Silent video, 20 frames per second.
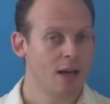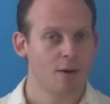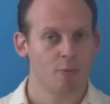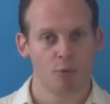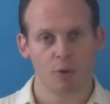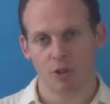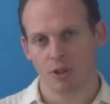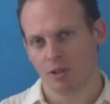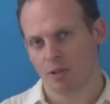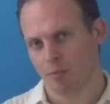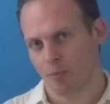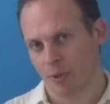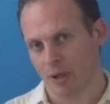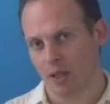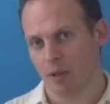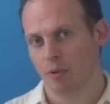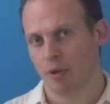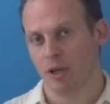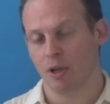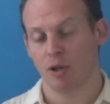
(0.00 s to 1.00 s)
Which is, by
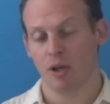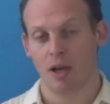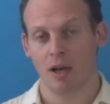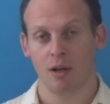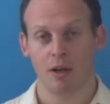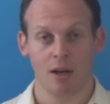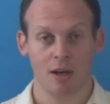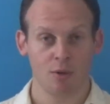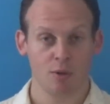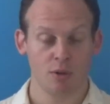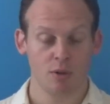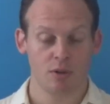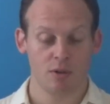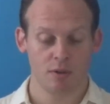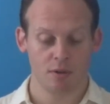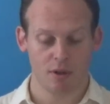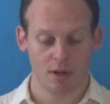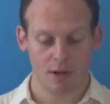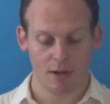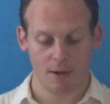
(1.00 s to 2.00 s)
the way, a good
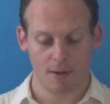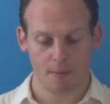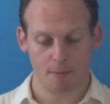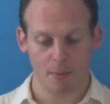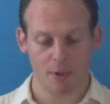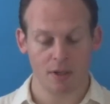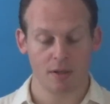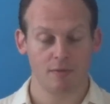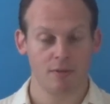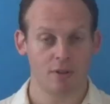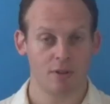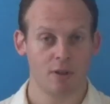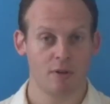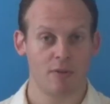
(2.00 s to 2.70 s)
benefit